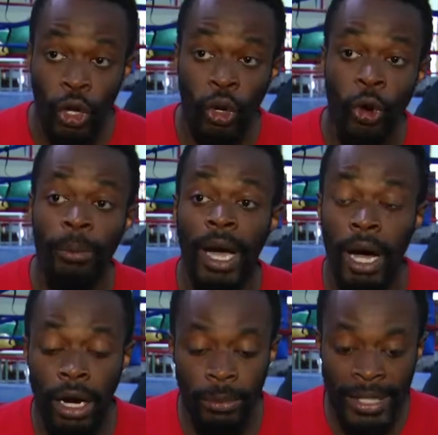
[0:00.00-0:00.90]

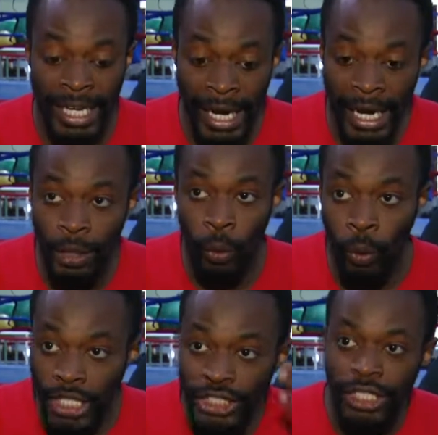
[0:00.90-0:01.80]
go behind
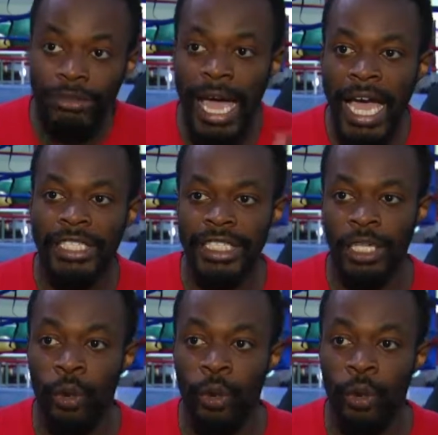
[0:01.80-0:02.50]
what you imagine